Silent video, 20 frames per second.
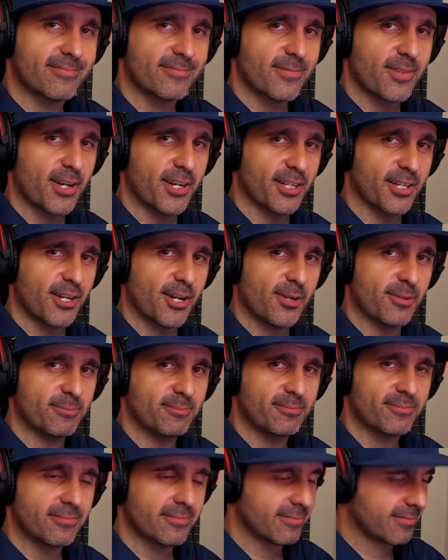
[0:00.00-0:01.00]
There you go.
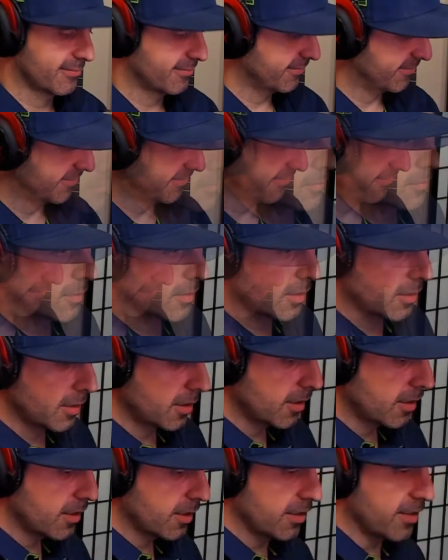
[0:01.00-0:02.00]

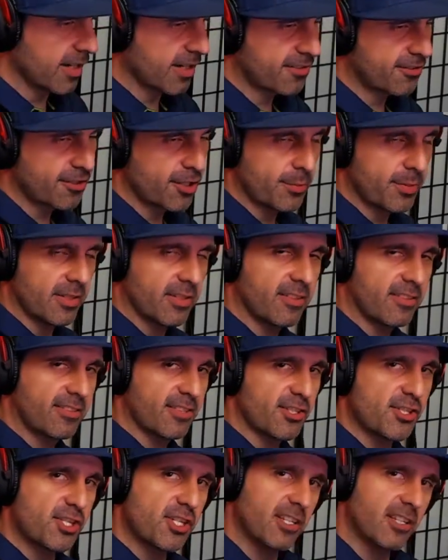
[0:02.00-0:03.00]
Next up is the
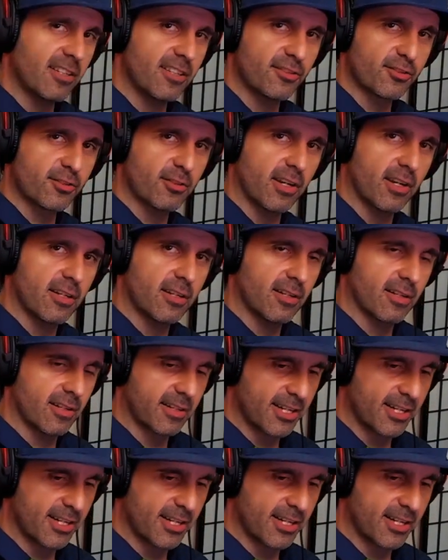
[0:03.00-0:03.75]
cheese grater.